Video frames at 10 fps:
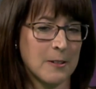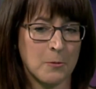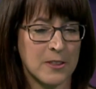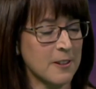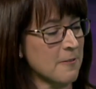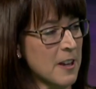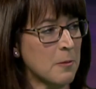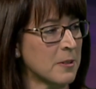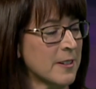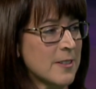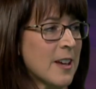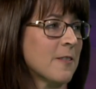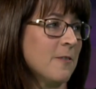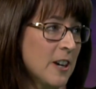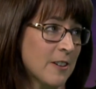with their families at
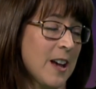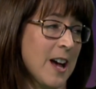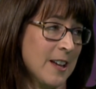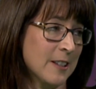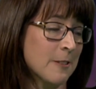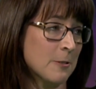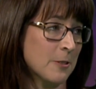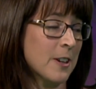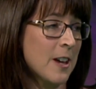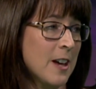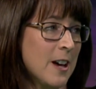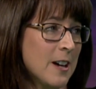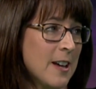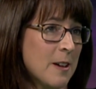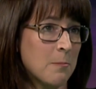a very high level
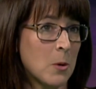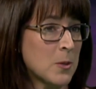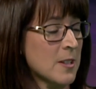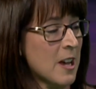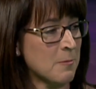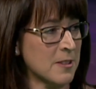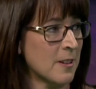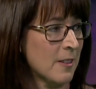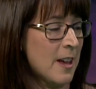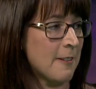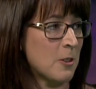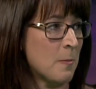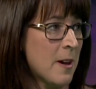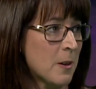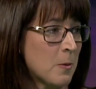at most times in their life, no
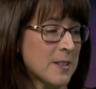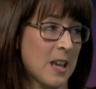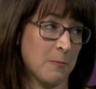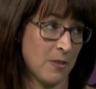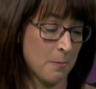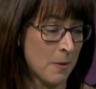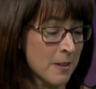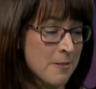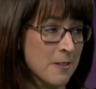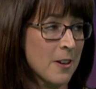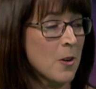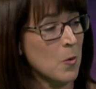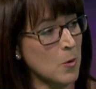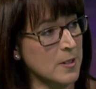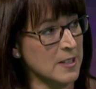matter what time of the month
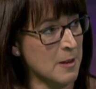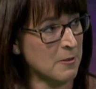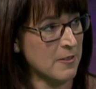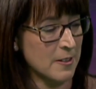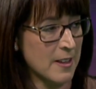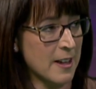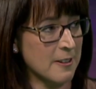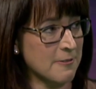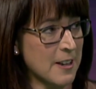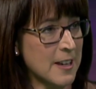or time of their life.